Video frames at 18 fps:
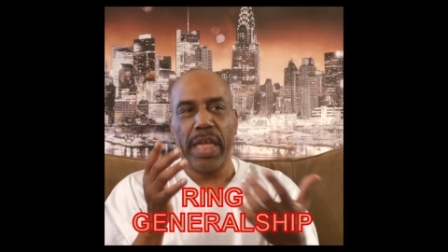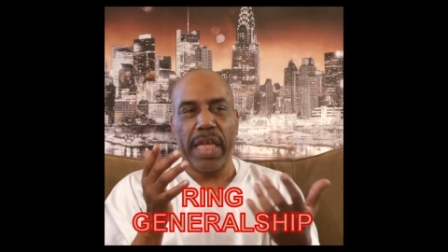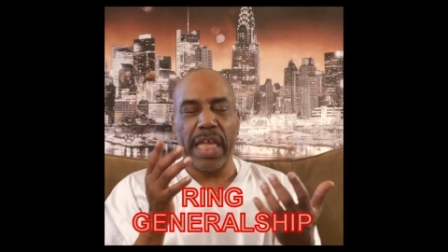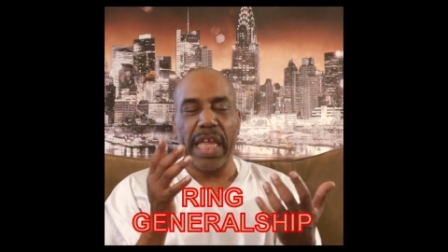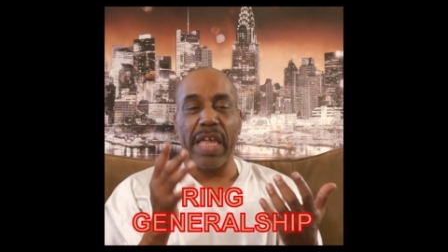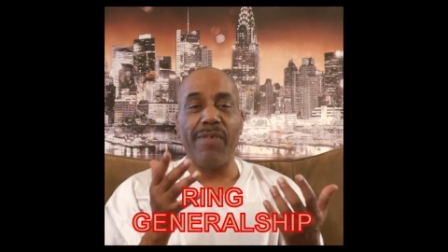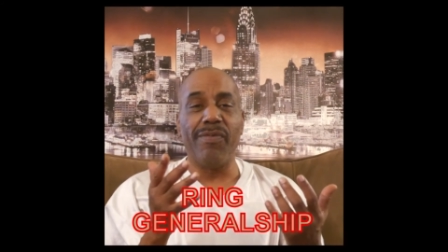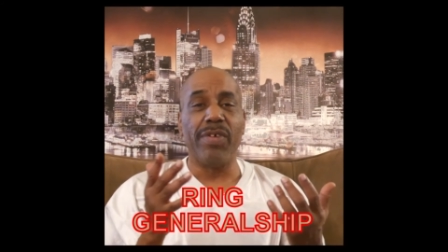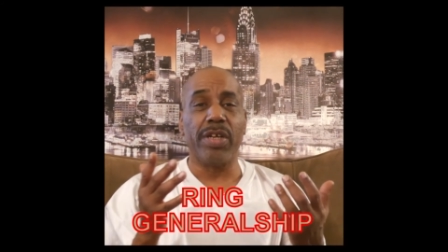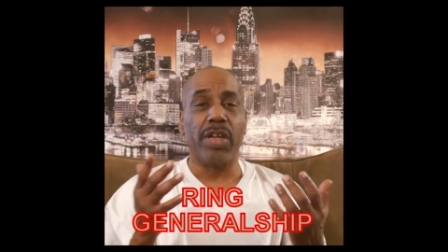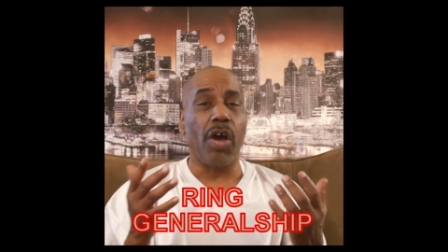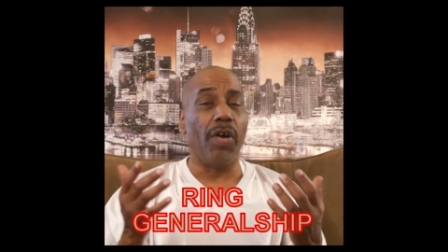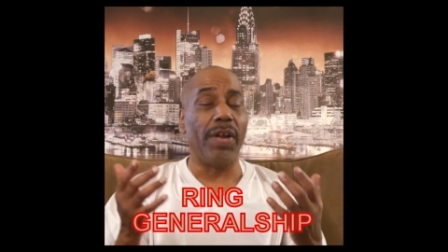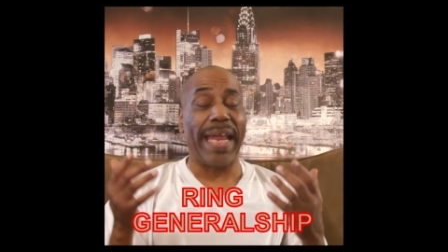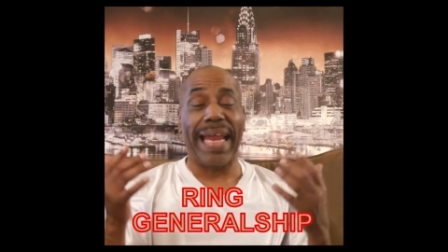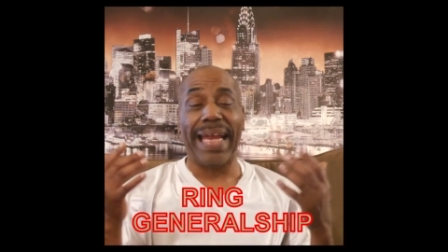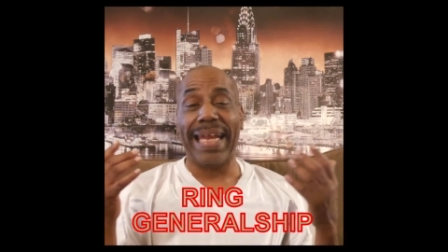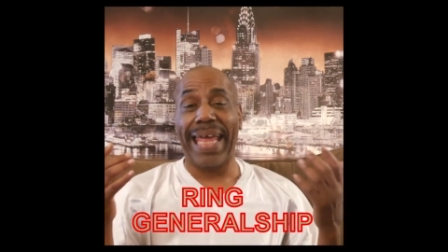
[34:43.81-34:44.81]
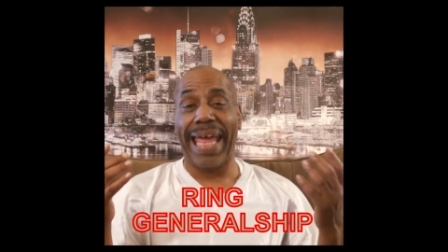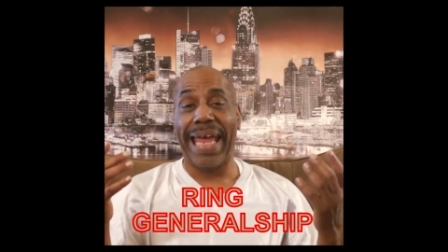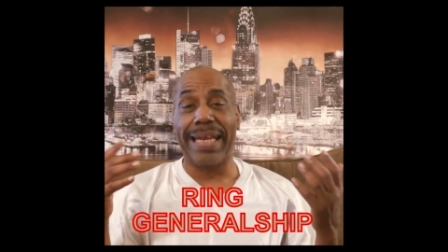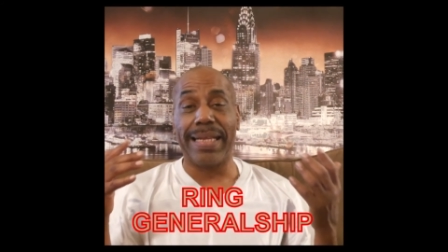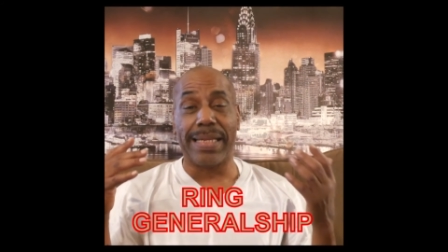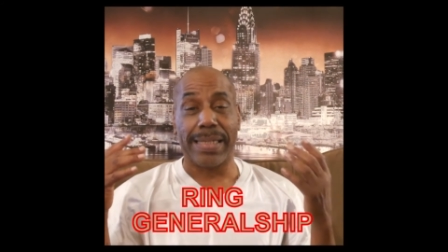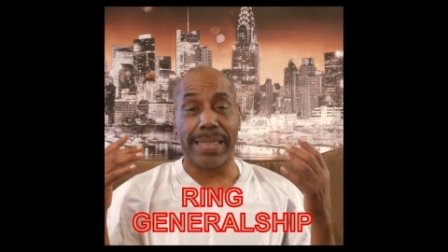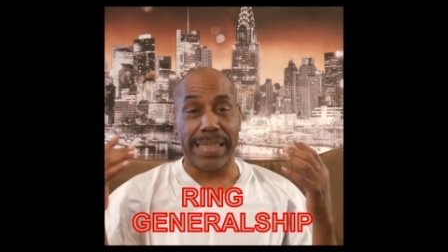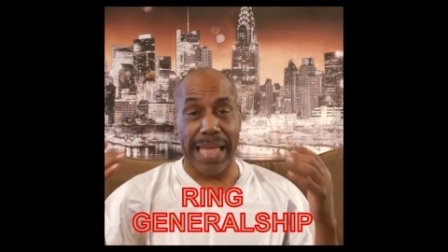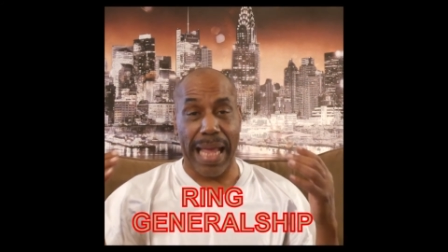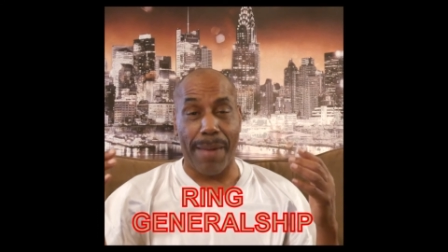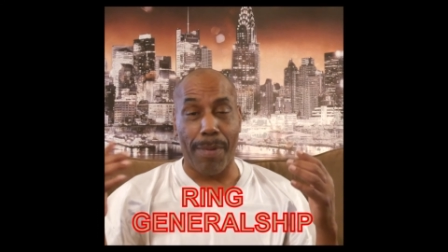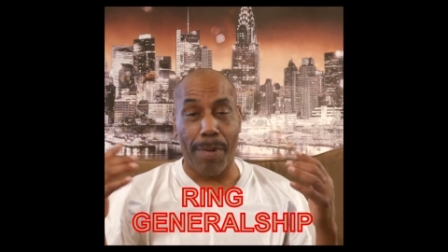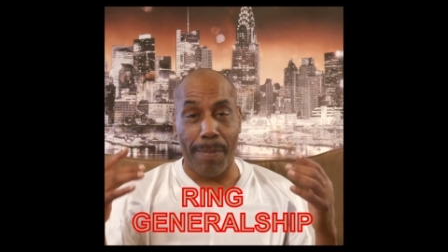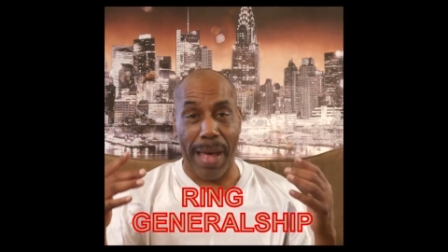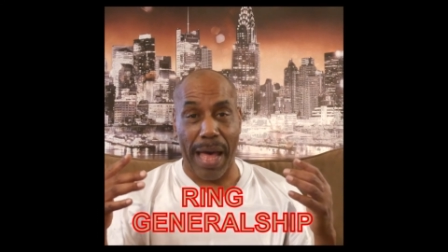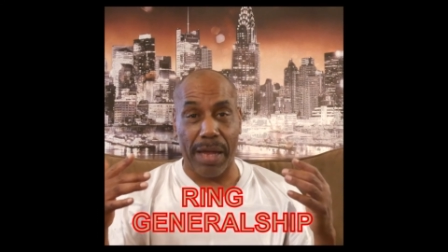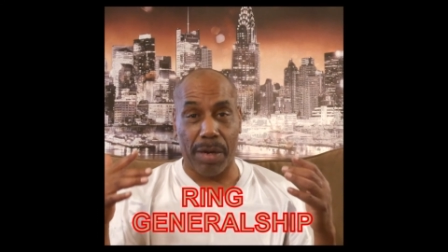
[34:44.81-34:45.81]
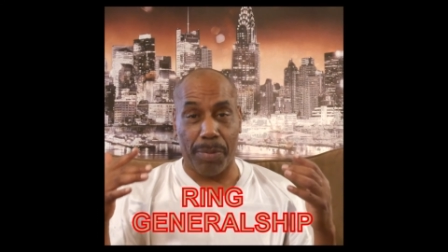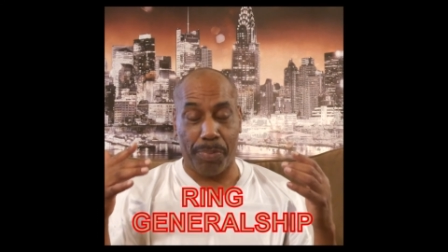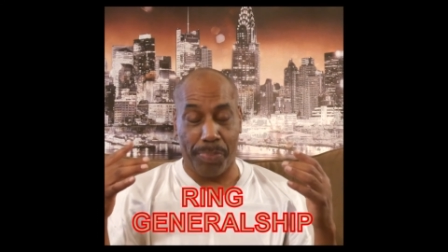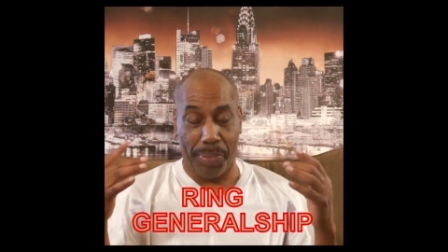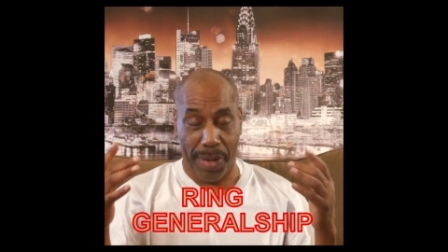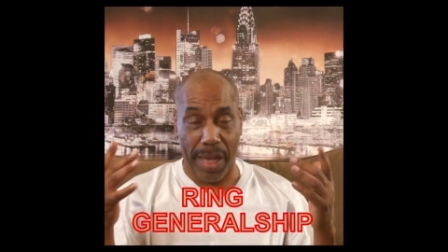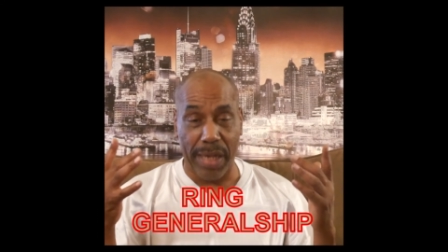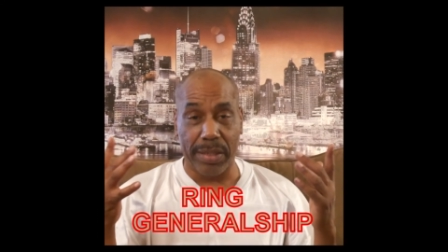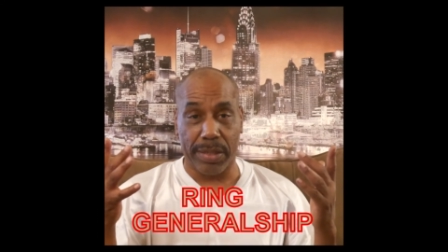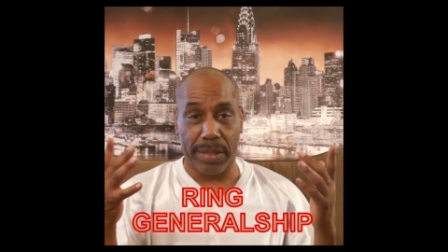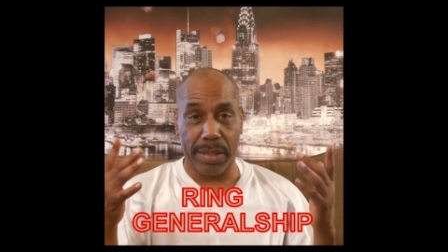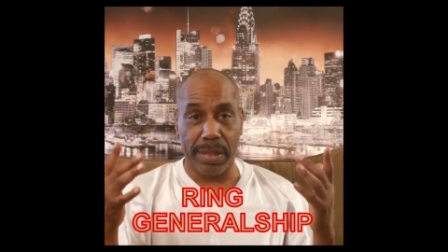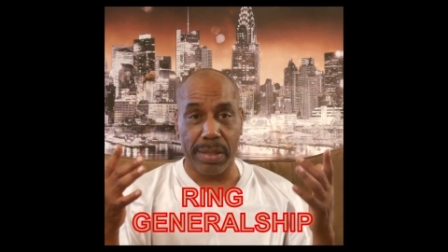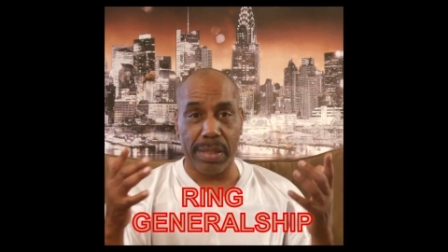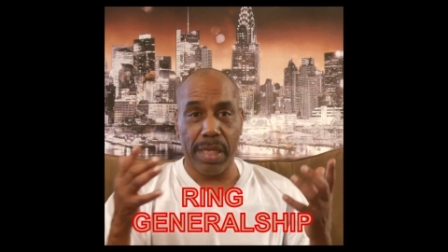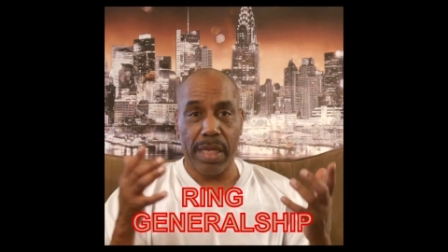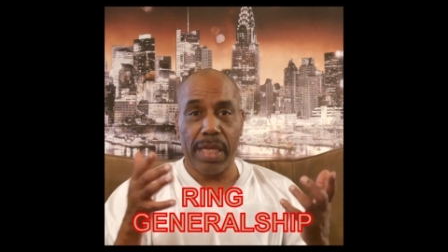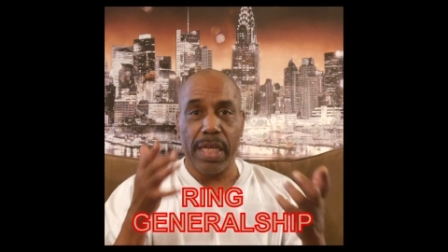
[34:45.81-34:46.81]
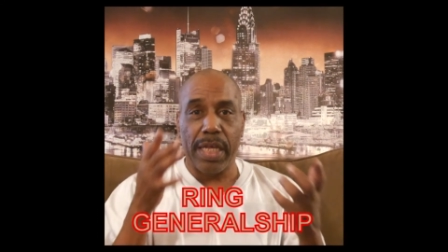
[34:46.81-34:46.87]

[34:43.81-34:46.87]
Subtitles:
Even though they land the same amount of punches,